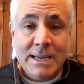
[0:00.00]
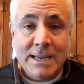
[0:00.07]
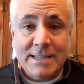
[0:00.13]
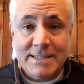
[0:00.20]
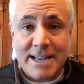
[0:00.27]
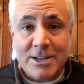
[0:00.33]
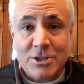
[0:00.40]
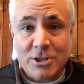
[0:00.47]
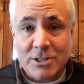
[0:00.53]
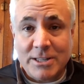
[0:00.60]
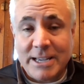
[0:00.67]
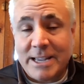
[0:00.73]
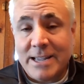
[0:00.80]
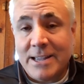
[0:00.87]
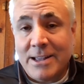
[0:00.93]

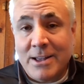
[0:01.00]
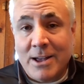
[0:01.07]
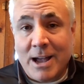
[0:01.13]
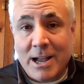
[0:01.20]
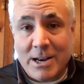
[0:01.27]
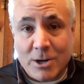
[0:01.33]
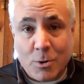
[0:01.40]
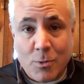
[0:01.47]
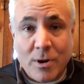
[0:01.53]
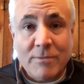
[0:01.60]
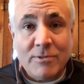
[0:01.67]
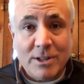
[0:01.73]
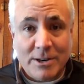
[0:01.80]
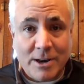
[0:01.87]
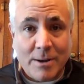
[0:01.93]
essentially an
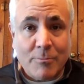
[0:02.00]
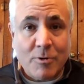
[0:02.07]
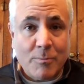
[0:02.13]
equivalent number